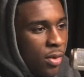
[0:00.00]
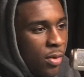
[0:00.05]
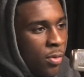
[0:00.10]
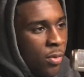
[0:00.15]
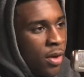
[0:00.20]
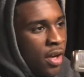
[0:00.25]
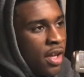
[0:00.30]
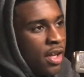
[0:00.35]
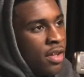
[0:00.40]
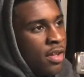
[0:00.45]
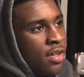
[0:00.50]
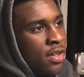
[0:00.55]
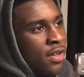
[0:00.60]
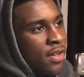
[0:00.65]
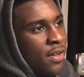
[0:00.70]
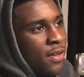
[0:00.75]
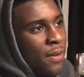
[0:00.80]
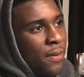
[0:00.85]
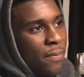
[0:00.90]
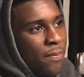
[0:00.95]
Right.
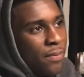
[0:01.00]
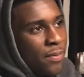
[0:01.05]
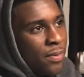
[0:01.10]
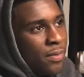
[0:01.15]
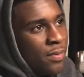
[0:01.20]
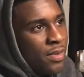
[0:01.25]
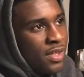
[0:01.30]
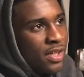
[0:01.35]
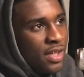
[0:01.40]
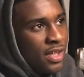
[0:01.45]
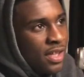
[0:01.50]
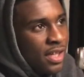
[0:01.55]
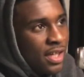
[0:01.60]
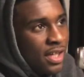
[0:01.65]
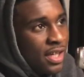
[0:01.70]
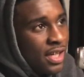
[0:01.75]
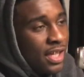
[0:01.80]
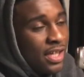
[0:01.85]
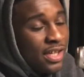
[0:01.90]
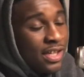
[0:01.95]
Uh, let me see. It,
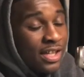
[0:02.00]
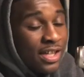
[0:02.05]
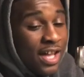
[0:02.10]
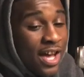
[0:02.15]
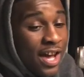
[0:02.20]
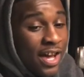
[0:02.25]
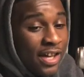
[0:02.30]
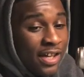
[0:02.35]
it's a lot.